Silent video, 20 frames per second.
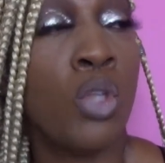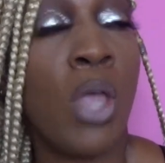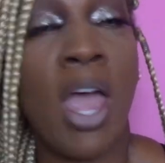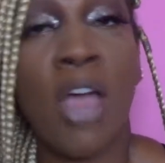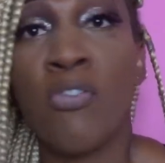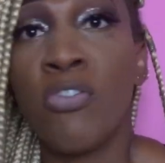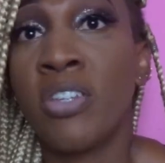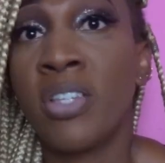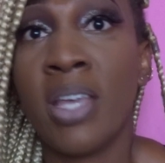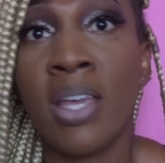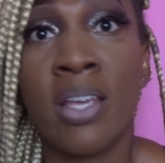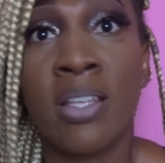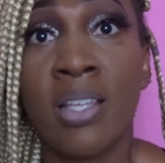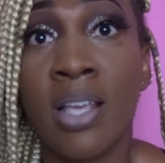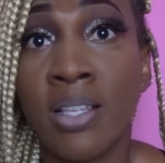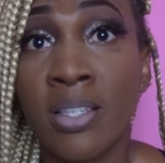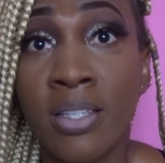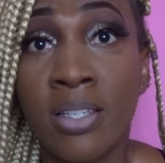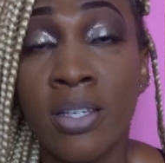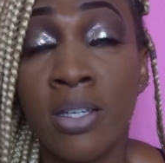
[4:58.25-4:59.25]
everything is
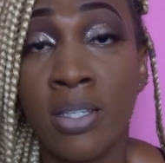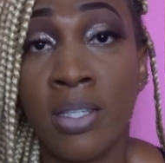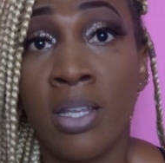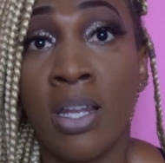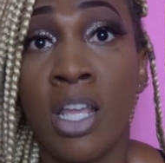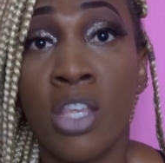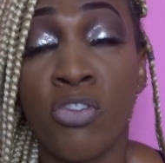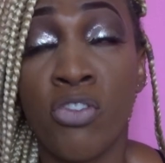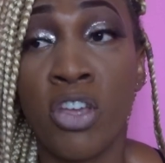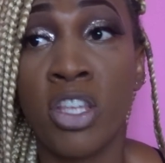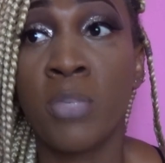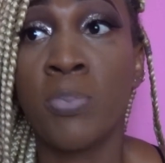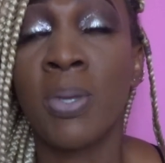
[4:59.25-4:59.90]
a skirt and a dress,